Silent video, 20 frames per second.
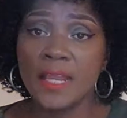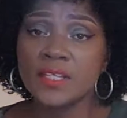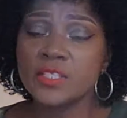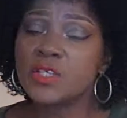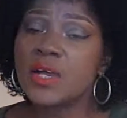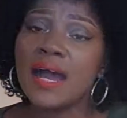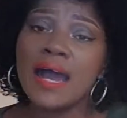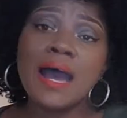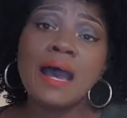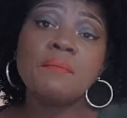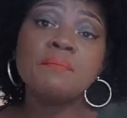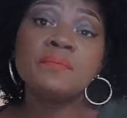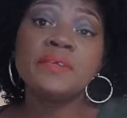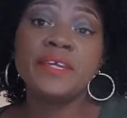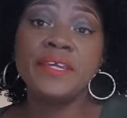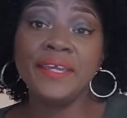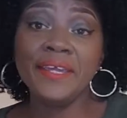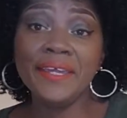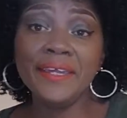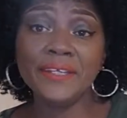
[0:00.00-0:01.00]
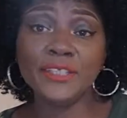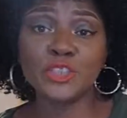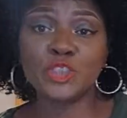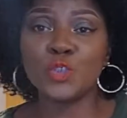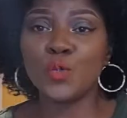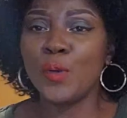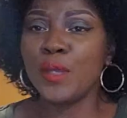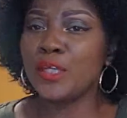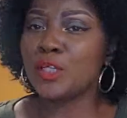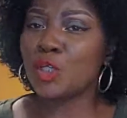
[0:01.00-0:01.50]
So I'm here
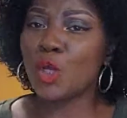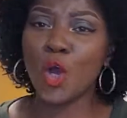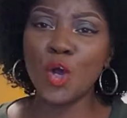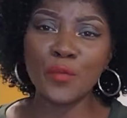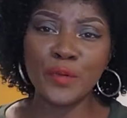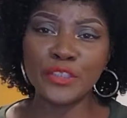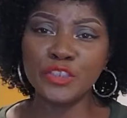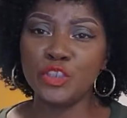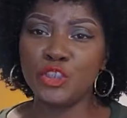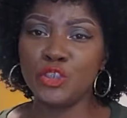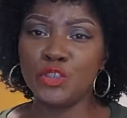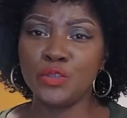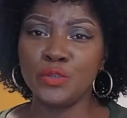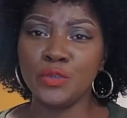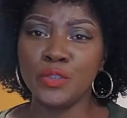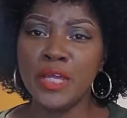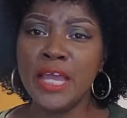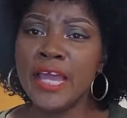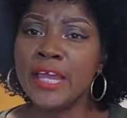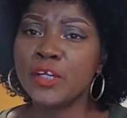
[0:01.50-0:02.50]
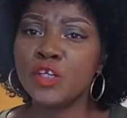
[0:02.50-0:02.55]
to encourage you,